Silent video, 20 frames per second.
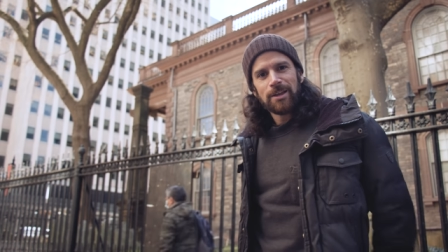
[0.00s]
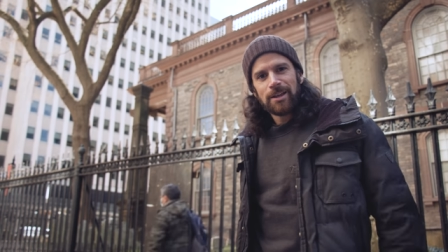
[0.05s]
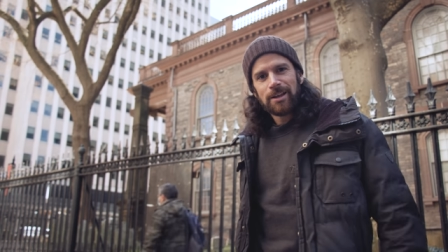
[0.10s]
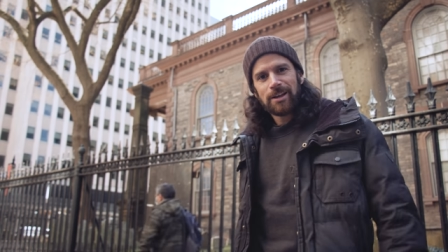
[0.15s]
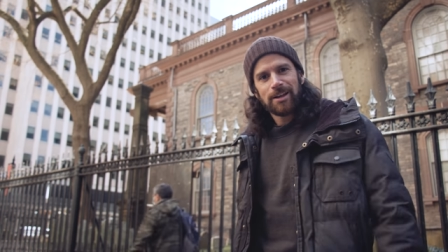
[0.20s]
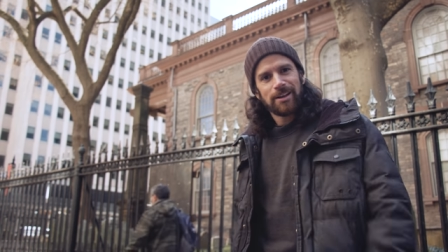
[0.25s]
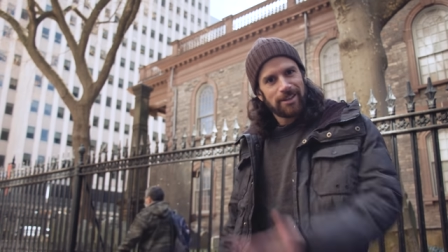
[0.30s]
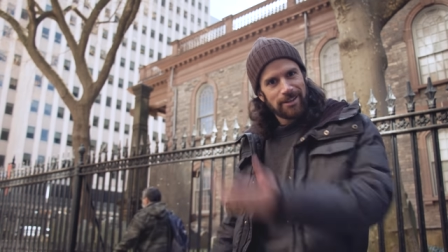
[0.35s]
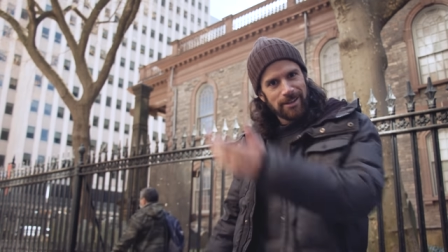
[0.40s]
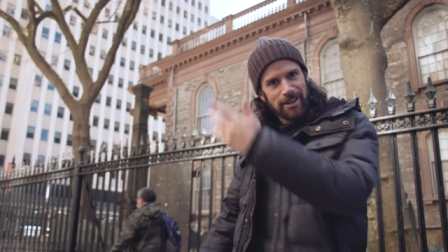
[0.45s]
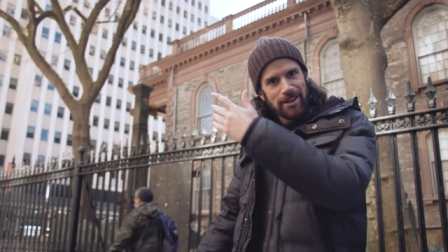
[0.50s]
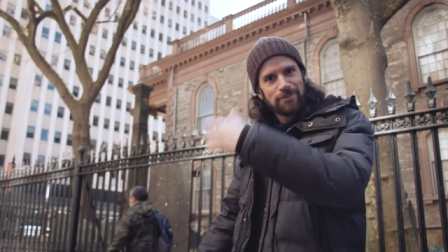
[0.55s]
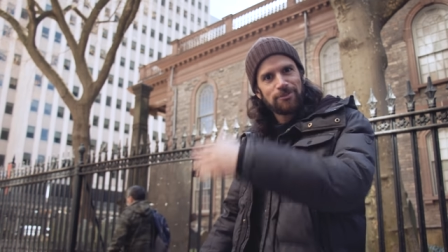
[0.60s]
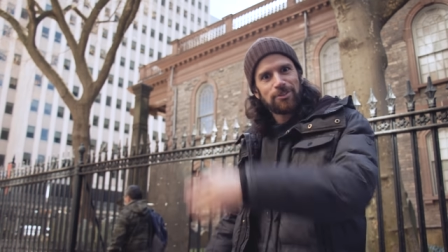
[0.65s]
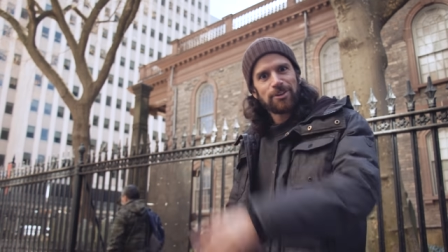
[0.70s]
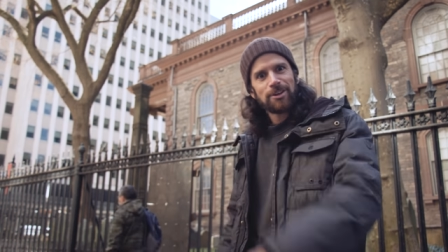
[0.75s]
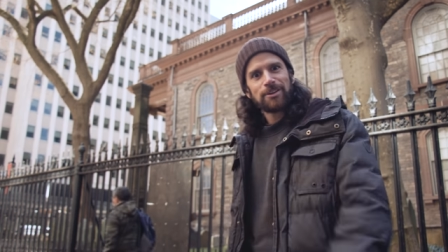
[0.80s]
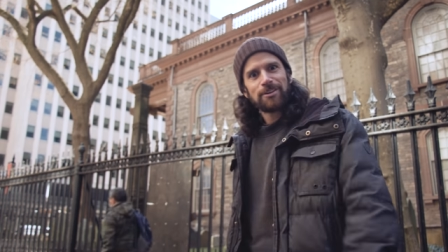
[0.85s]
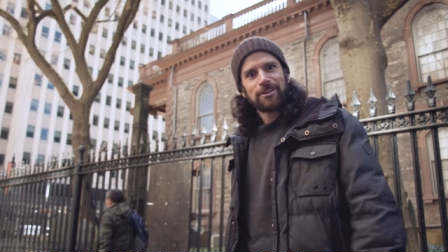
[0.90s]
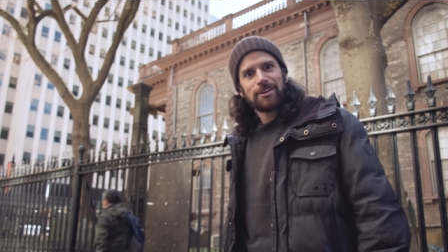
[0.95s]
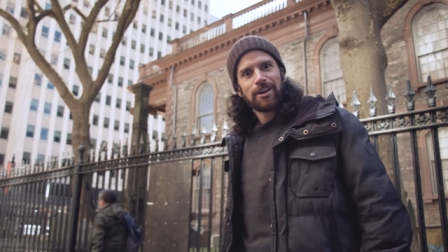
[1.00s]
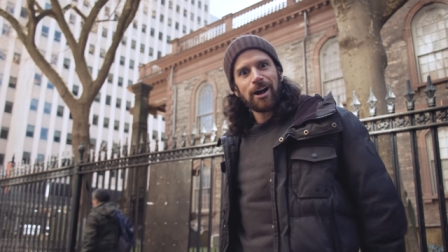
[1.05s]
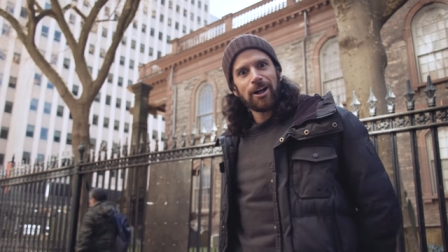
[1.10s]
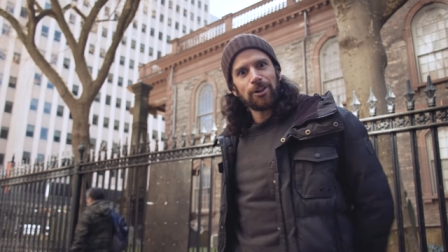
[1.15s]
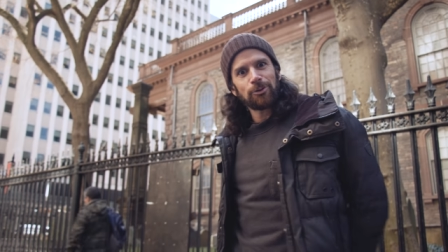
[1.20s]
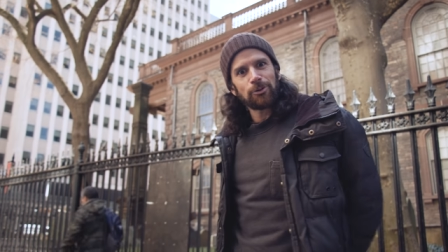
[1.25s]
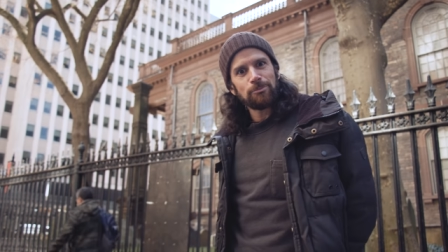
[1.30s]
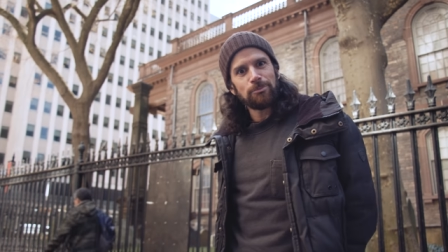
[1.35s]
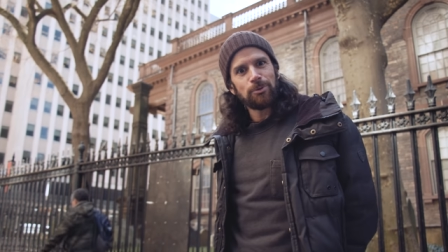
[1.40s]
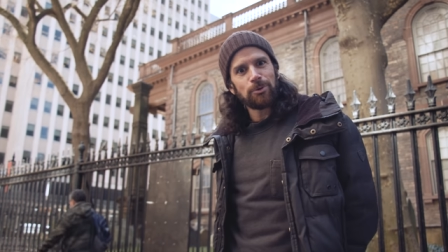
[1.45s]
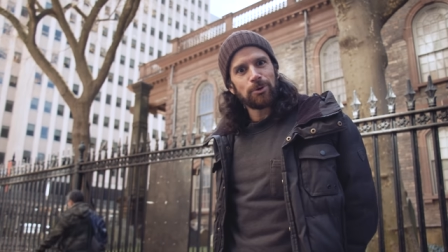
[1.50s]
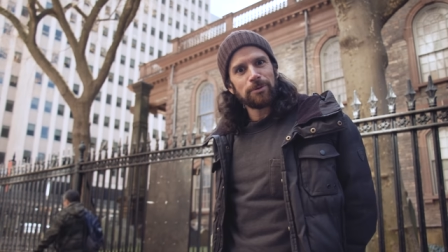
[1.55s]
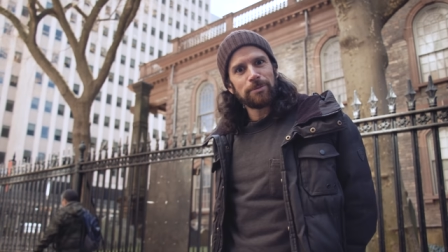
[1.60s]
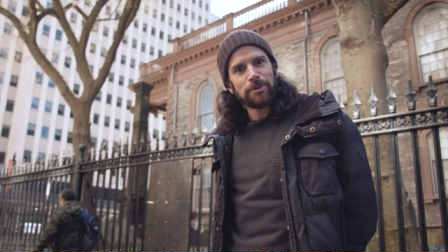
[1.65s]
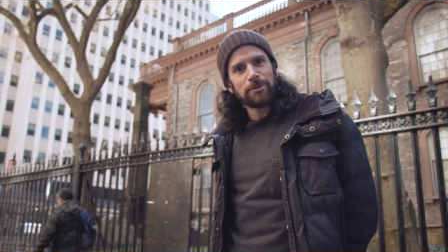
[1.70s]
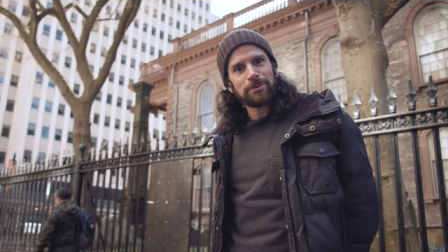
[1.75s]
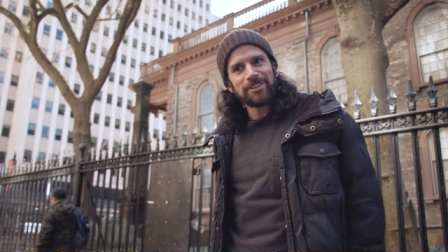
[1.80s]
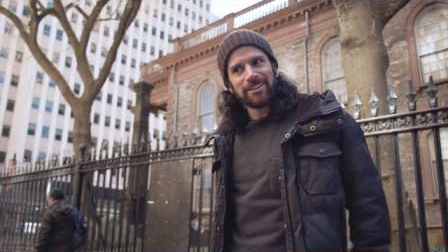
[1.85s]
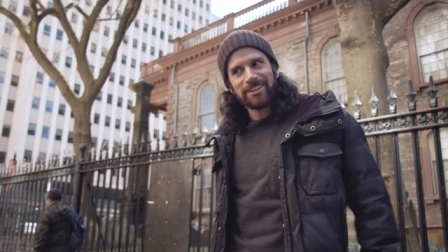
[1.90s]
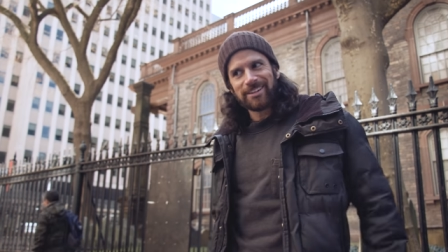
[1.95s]
head of the Cholera Board,
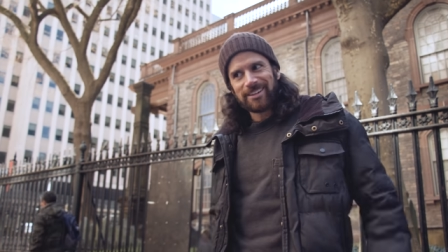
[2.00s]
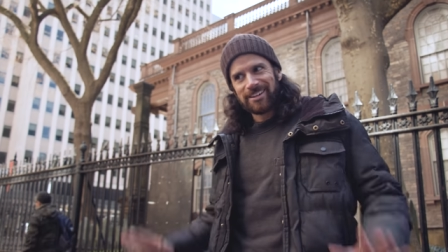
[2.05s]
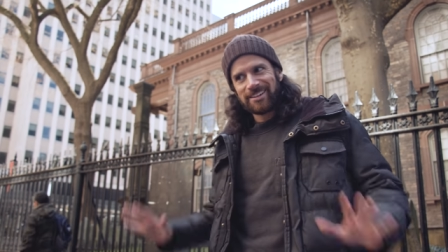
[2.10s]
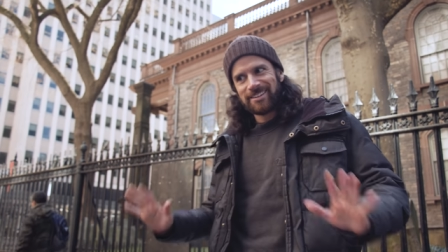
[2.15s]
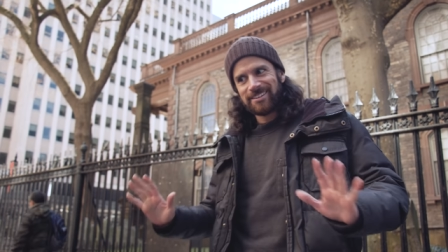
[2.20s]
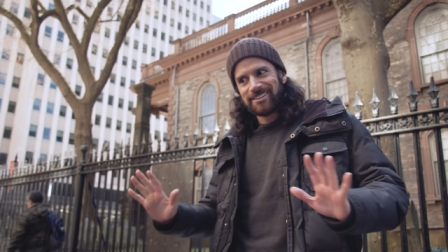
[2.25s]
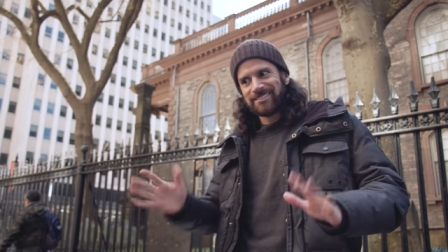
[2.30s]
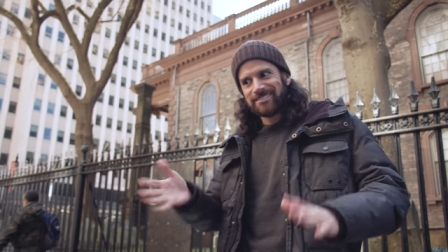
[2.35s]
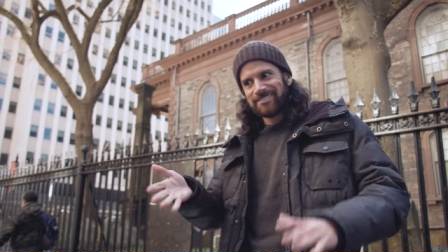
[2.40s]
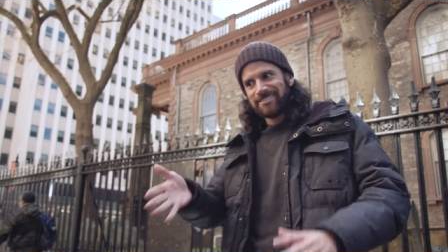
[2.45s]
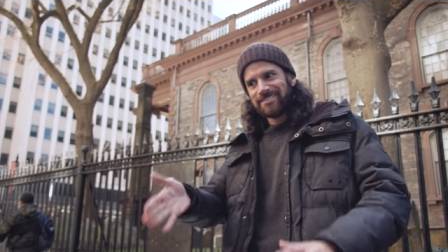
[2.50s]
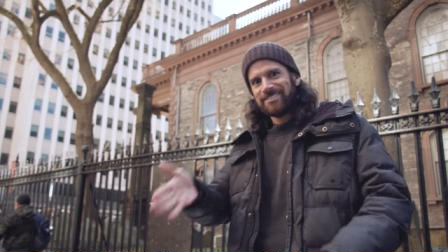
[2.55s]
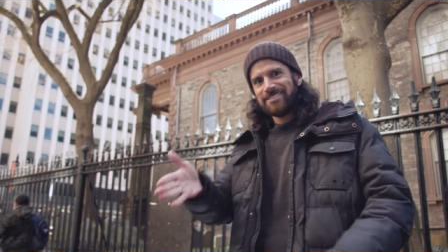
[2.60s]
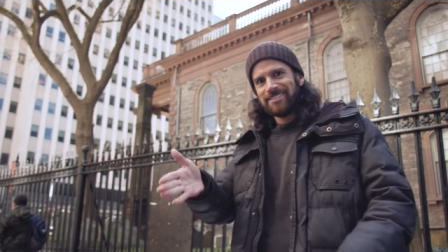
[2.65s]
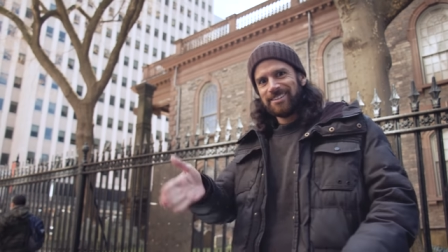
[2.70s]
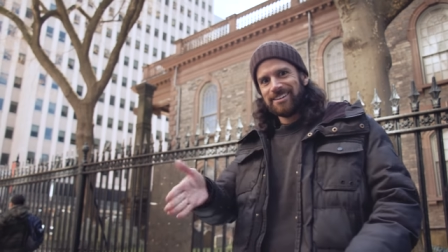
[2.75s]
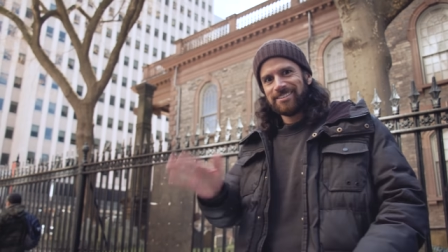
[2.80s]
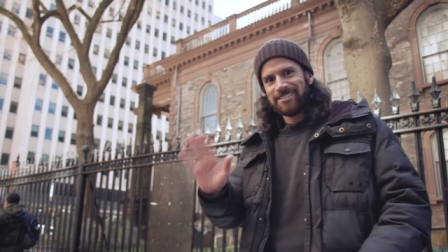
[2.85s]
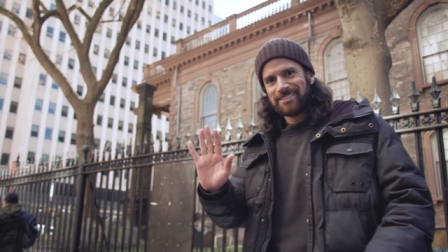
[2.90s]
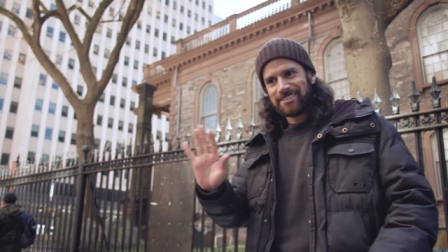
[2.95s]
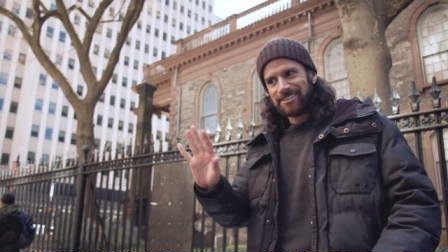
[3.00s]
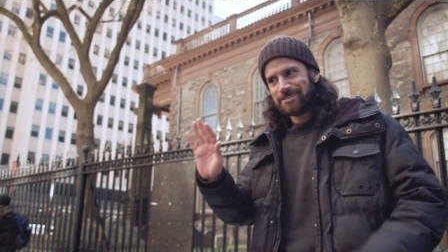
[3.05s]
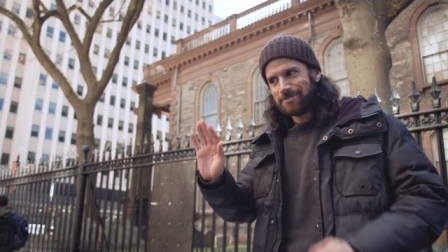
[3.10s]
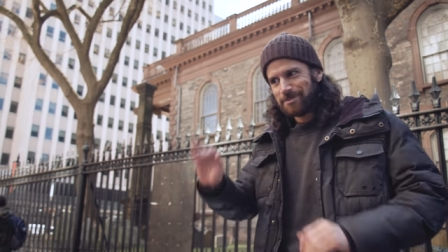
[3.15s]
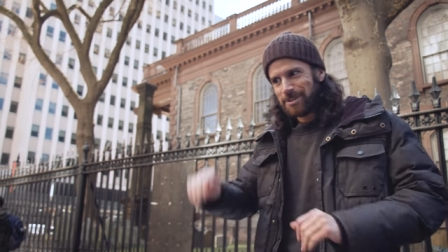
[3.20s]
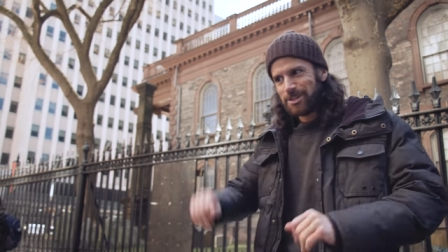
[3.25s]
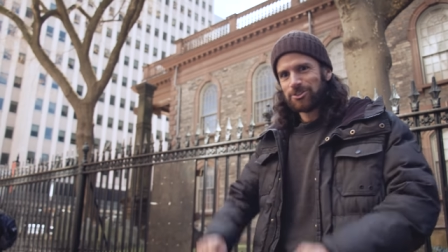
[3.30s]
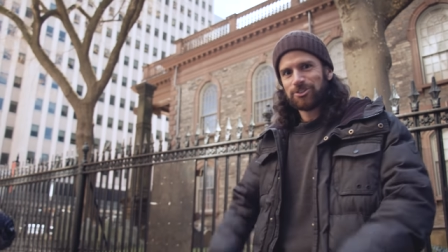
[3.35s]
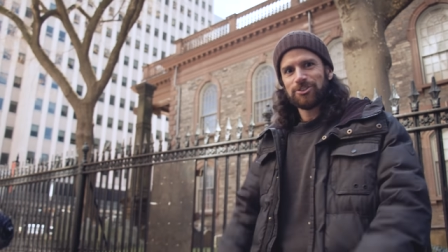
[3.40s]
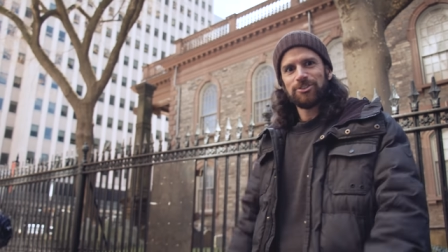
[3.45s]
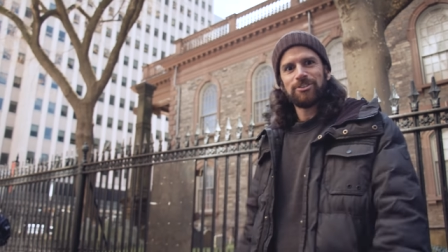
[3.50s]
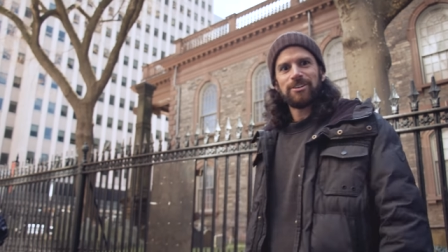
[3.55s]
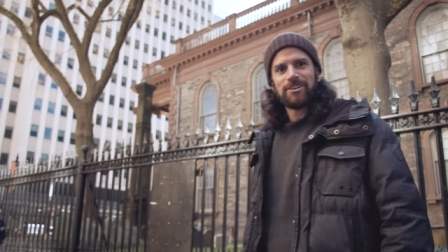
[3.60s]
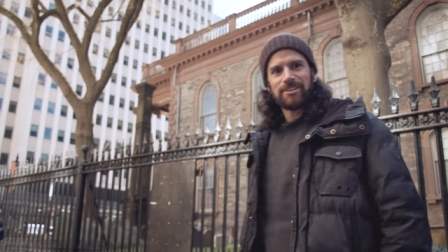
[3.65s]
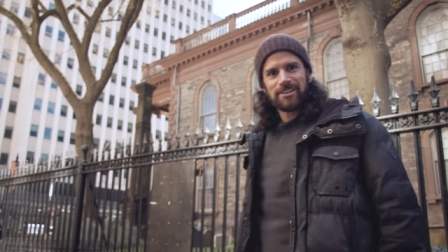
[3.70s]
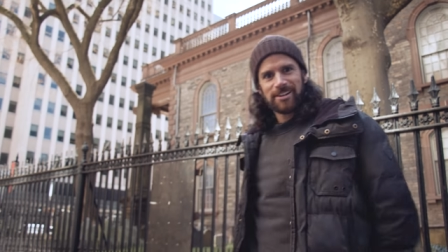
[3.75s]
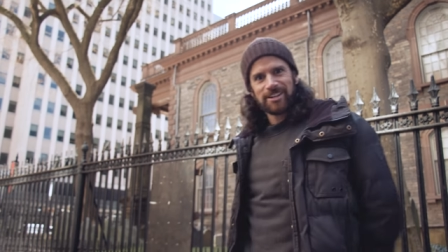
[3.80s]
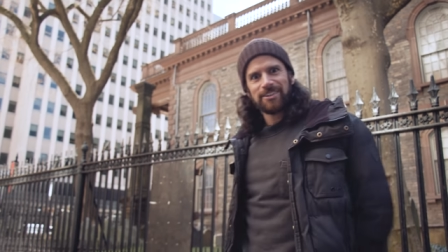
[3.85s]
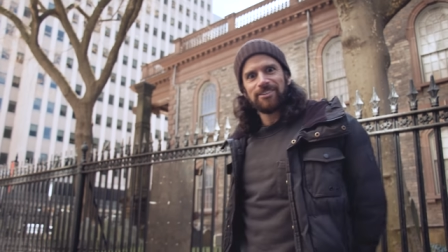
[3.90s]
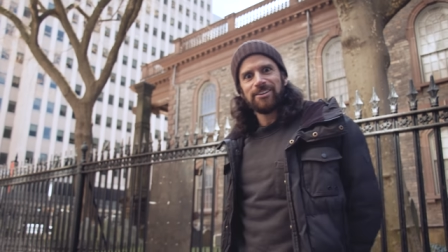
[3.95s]
people are like, oh, nice to meet you. All
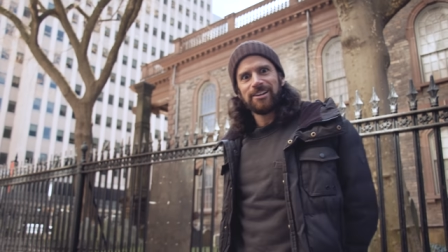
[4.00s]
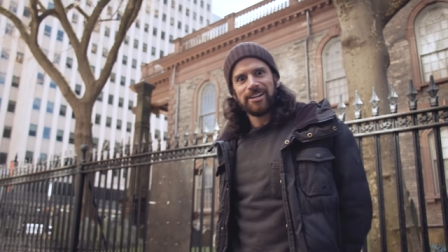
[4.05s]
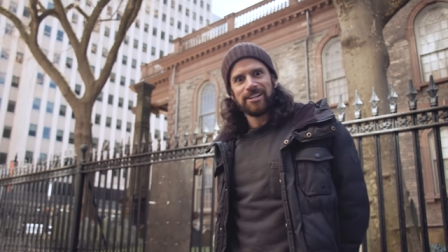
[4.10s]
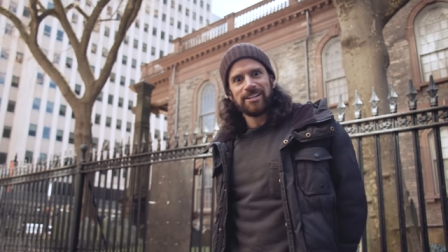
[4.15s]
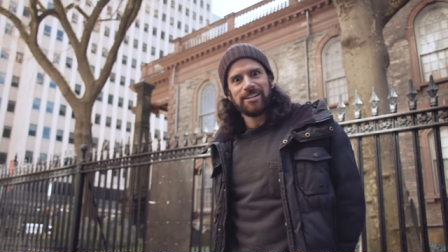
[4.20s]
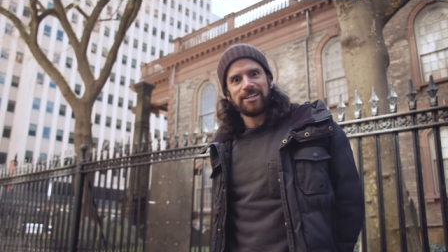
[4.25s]
right, great.